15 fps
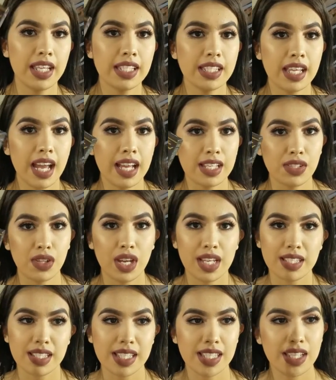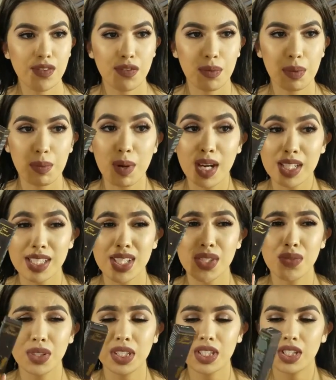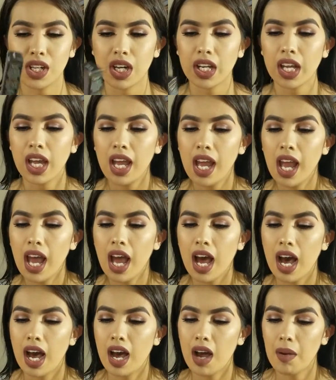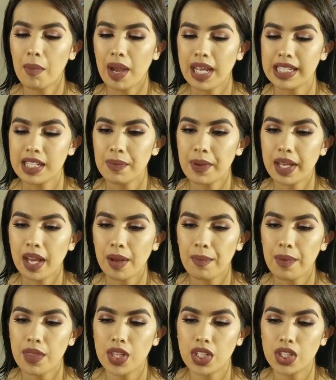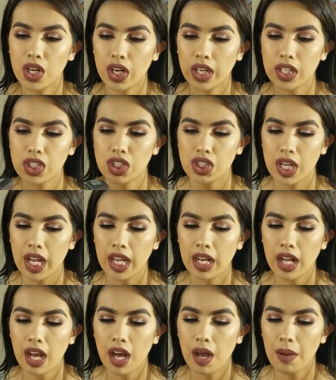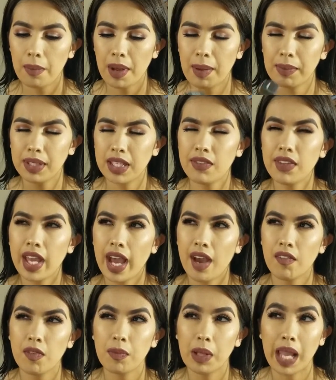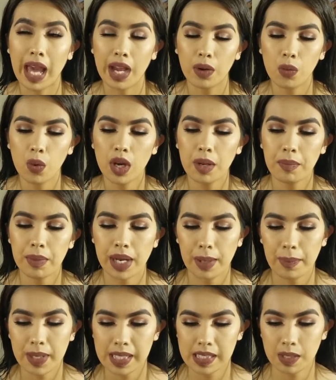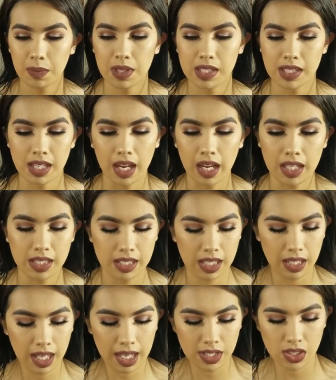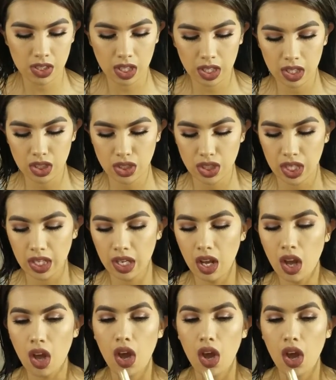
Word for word: this, as you guys can see from the box, is really dark. I did pick up the darkest shade. I believe they have a black one, but I picked up the second to last darkest shade.